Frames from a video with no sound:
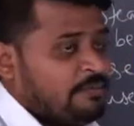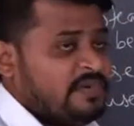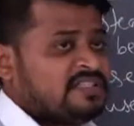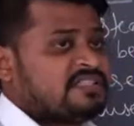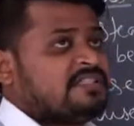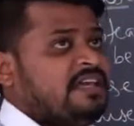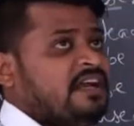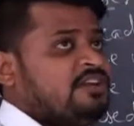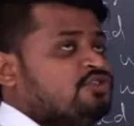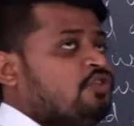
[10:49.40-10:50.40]
Means there
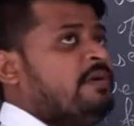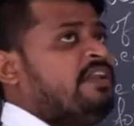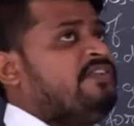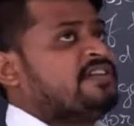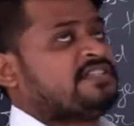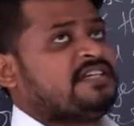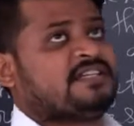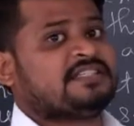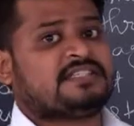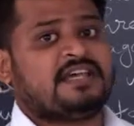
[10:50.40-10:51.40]
are so many
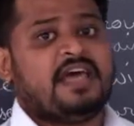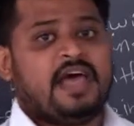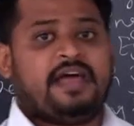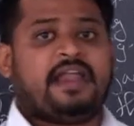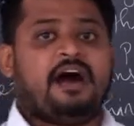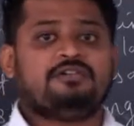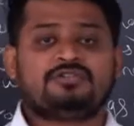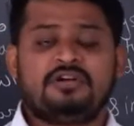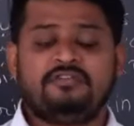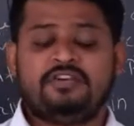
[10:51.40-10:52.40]
wastes and
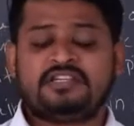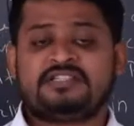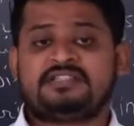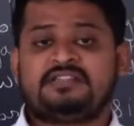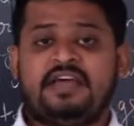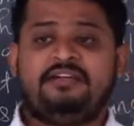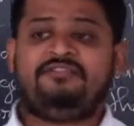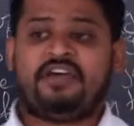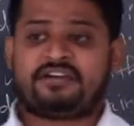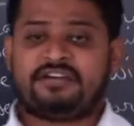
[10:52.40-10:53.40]
household waste and
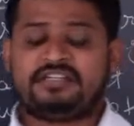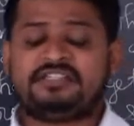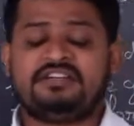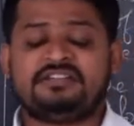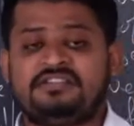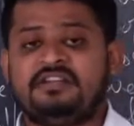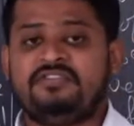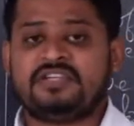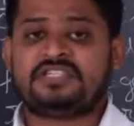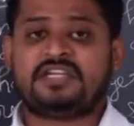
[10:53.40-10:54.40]
factories, industrial
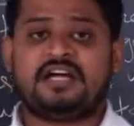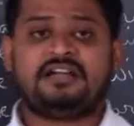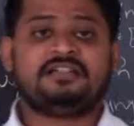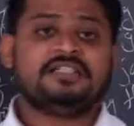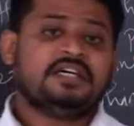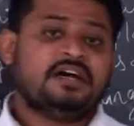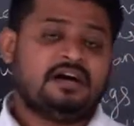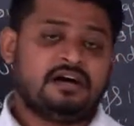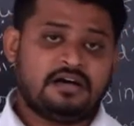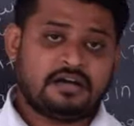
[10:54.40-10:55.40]
waste are
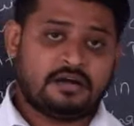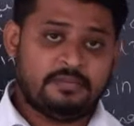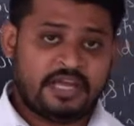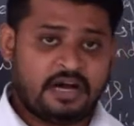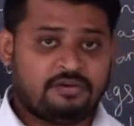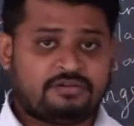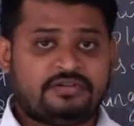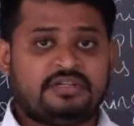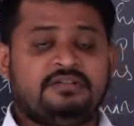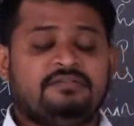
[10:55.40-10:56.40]
coming
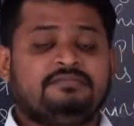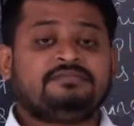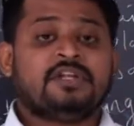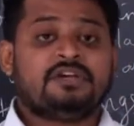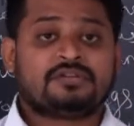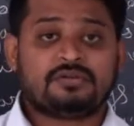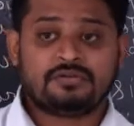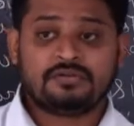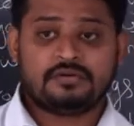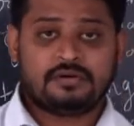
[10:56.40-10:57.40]
out
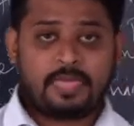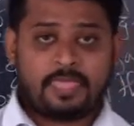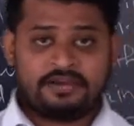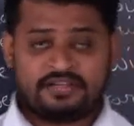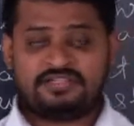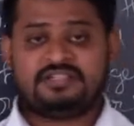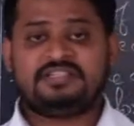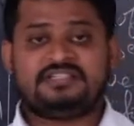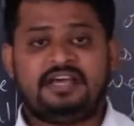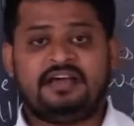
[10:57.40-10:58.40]
through
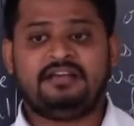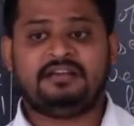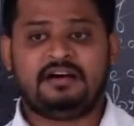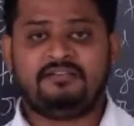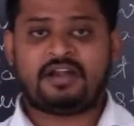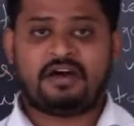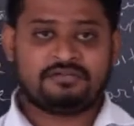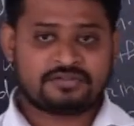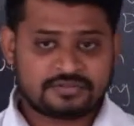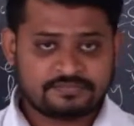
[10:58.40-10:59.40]
industries and our
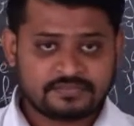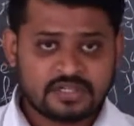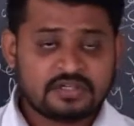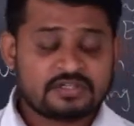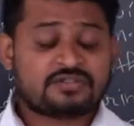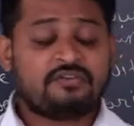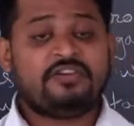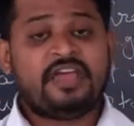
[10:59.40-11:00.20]
house. So we